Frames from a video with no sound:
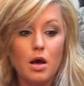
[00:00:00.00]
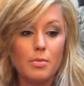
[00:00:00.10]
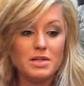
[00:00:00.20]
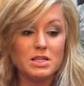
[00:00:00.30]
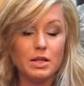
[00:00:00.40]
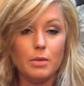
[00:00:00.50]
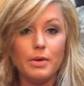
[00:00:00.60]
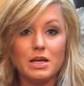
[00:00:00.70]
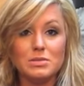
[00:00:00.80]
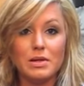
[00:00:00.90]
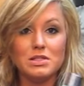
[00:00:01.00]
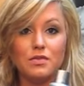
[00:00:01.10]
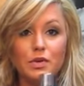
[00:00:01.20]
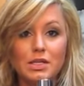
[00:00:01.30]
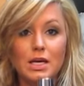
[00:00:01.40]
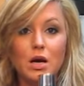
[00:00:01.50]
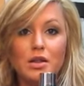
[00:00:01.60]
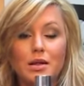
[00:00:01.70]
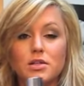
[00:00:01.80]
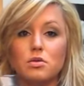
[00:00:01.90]
It's a little bit expensive retail. I
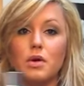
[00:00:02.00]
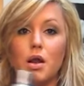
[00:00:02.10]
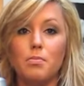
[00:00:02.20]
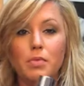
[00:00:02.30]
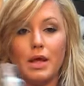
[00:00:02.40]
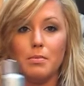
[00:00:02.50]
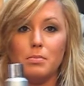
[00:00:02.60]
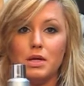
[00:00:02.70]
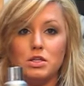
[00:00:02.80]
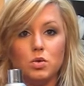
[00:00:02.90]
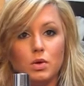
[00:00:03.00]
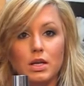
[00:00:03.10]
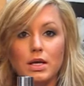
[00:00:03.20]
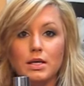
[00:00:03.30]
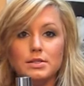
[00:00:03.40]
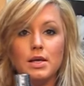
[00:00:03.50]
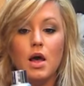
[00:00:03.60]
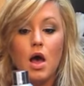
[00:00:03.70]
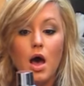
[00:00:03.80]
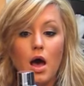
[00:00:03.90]
think it's around like mid-20s,
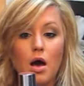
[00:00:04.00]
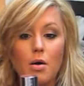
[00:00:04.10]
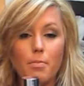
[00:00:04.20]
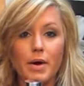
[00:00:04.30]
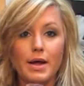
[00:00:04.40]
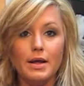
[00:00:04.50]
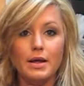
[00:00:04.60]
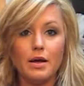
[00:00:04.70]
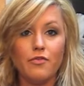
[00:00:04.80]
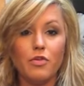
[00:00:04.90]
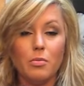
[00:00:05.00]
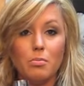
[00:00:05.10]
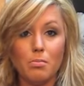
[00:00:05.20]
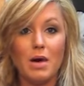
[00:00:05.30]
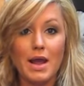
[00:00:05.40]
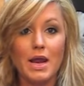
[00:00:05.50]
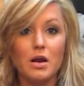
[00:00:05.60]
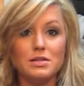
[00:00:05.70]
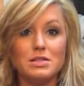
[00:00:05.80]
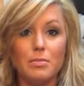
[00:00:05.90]
but for my hair
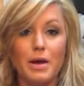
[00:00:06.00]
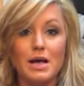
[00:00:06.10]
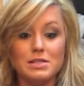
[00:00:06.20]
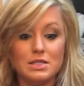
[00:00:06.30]
it's the best.